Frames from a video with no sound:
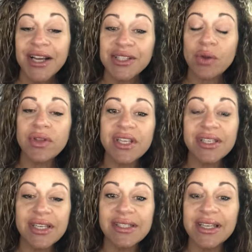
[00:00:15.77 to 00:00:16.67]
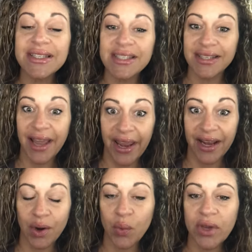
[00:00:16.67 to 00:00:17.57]
So, this is
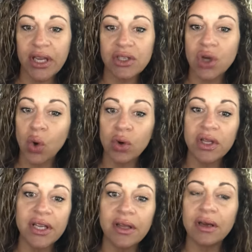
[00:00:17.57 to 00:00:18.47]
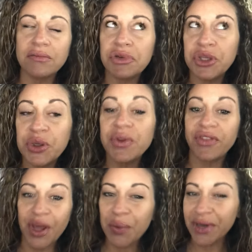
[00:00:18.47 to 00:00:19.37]
insane. We totally knew
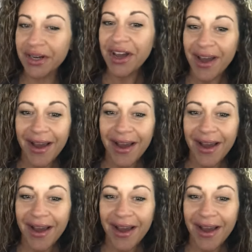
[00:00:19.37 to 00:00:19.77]
that they would